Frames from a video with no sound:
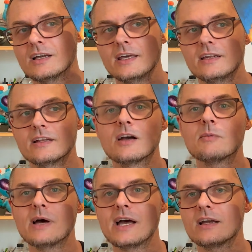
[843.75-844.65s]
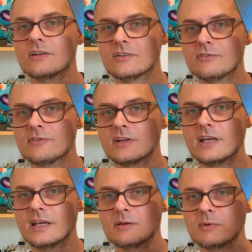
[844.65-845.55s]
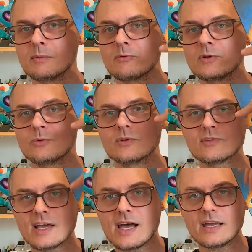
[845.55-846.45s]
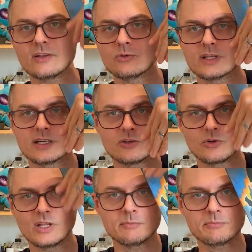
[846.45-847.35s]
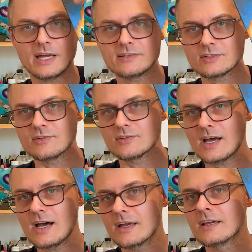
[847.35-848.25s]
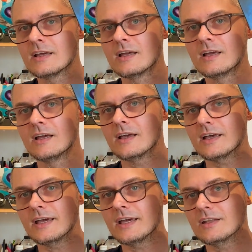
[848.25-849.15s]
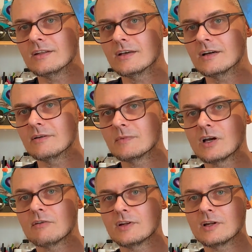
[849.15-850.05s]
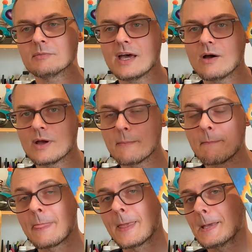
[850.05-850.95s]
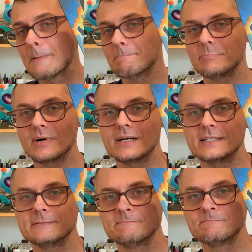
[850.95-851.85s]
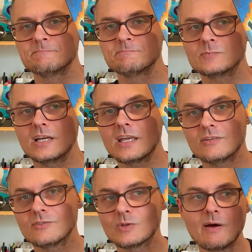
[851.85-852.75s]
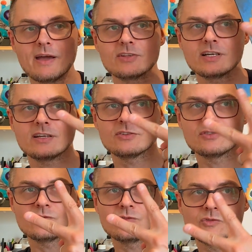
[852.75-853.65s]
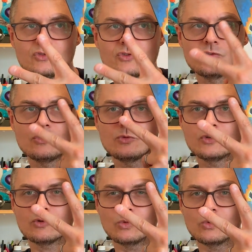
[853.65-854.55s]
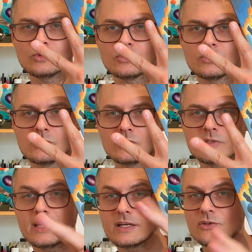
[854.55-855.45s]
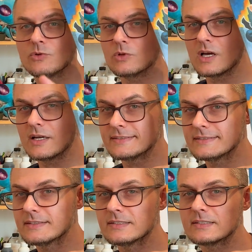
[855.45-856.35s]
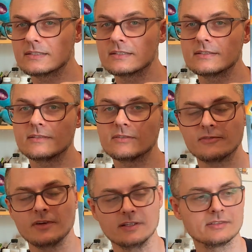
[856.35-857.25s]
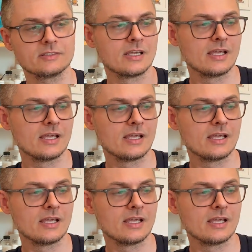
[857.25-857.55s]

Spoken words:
and then come back on a different day and maybe redo the sky, do like a little like pass on the sky, and covered it up that way. But again, so now I have like two tools that I can utilize to fix